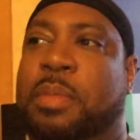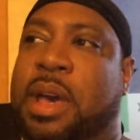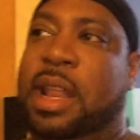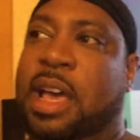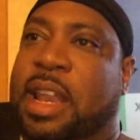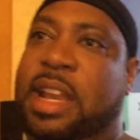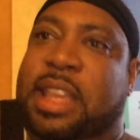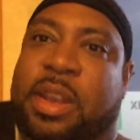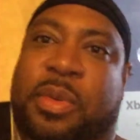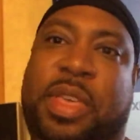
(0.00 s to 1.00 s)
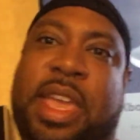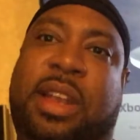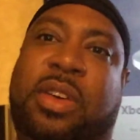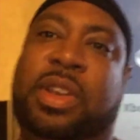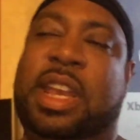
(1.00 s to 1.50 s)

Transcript: But they did it with Halo.